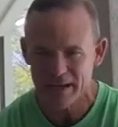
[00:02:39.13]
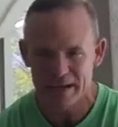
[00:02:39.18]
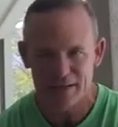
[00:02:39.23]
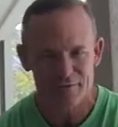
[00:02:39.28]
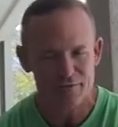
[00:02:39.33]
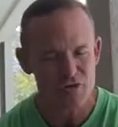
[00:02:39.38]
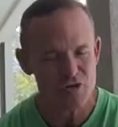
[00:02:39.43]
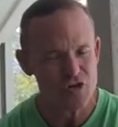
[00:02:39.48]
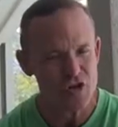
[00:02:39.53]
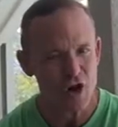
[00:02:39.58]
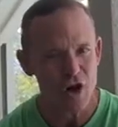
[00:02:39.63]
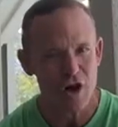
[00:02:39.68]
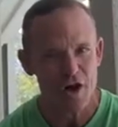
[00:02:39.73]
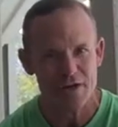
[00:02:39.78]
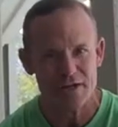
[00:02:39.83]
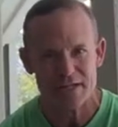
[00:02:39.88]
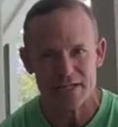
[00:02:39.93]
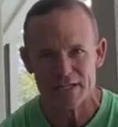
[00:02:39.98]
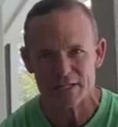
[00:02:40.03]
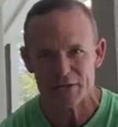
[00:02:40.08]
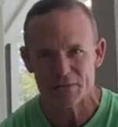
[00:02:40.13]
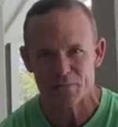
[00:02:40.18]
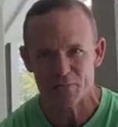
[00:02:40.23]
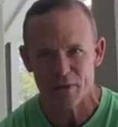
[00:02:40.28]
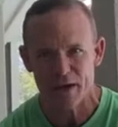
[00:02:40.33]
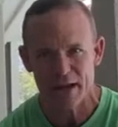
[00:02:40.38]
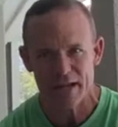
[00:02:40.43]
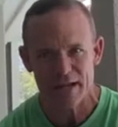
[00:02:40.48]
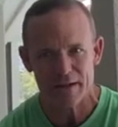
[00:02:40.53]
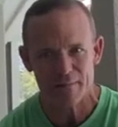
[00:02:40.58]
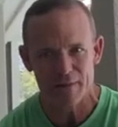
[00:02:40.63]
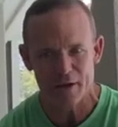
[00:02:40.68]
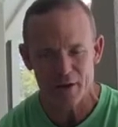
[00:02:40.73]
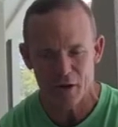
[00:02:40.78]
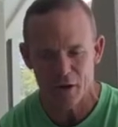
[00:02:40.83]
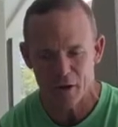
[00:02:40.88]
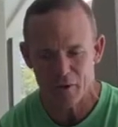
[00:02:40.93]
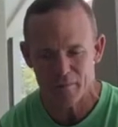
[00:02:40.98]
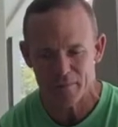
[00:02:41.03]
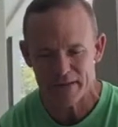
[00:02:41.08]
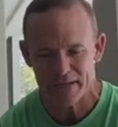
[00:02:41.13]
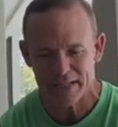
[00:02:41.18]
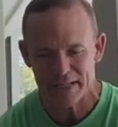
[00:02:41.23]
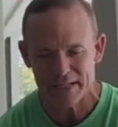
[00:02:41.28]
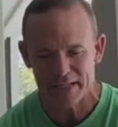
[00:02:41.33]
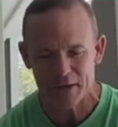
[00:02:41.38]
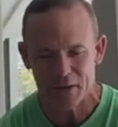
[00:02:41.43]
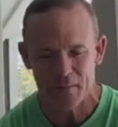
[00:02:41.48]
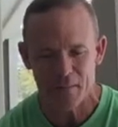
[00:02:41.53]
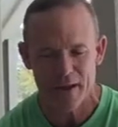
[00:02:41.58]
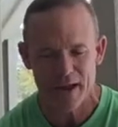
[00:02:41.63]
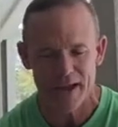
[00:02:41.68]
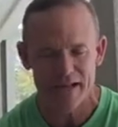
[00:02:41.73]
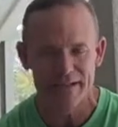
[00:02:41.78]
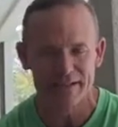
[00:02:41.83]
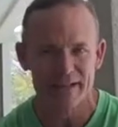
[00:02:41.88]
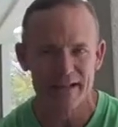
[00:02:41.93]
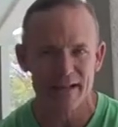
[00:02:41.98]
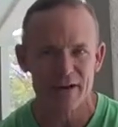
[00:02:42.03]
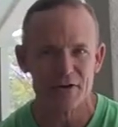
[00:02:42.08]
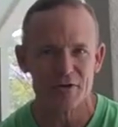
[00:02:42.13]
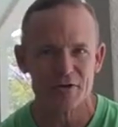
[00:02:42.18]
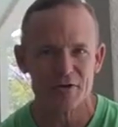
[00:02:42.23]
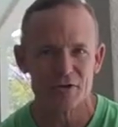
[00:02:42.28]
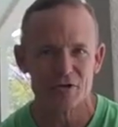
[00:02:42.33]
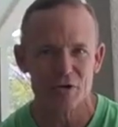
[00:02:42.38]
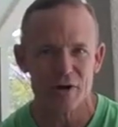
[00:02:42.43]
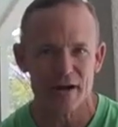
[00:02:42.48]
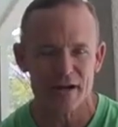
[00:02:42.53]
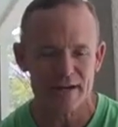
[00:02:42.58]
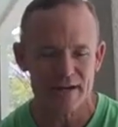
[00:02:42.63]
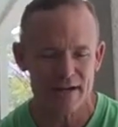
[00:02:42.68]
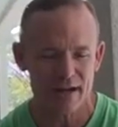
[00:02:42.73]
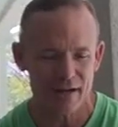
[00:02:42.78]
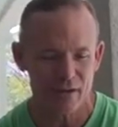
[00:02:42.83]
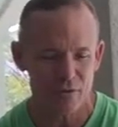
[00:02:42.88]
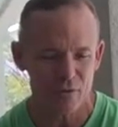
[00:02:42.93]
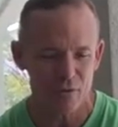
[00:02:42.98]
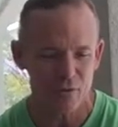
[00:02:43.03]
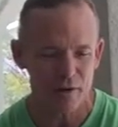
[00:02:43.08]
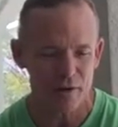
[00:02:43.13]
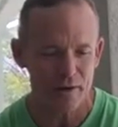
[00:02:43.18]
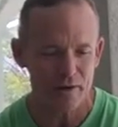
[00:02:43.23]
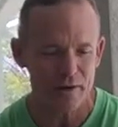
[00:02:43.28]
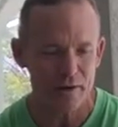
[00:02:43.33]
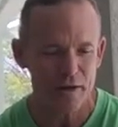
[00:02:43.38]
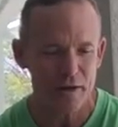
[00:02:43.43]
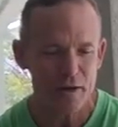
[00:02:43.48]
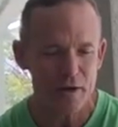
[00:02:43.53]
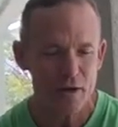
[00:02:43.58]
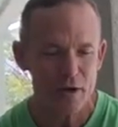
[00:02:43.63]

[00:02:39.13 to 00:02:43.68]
If your dog needs a break, by all means, come back later and try another one.